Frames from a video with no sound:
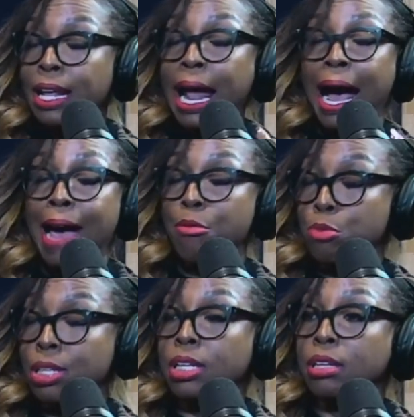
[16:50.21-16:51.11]
that I
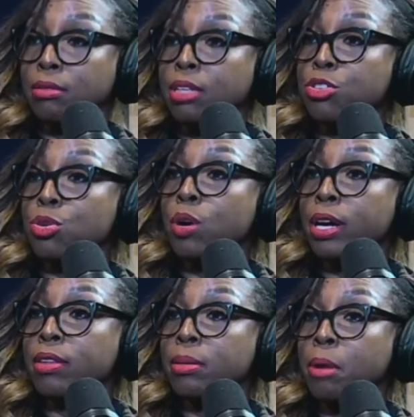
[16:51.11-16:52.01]
really
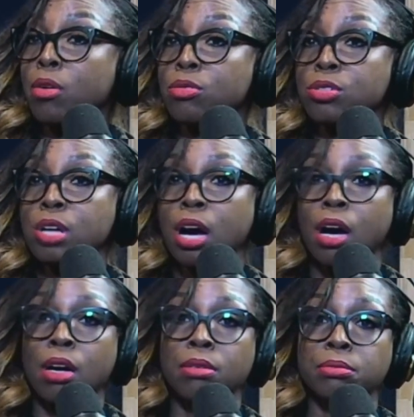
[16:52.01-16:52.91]
enjoy the most.
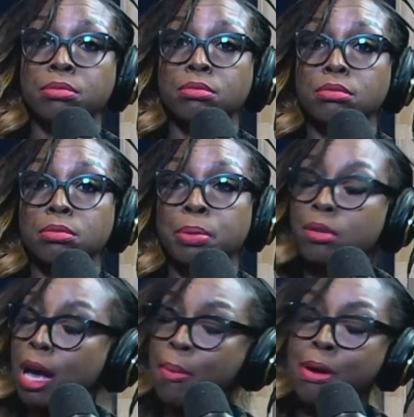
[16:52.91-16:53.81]

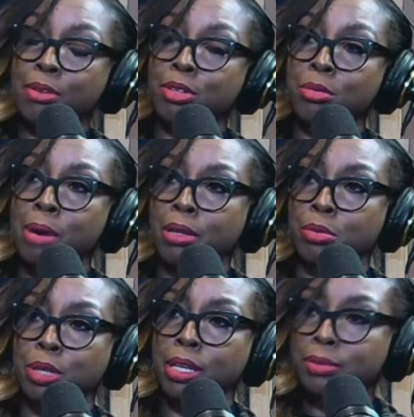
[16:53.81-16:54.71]
But how about you, Madam
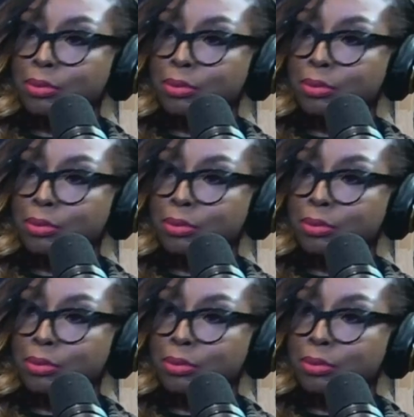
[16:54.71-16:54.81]
Lee?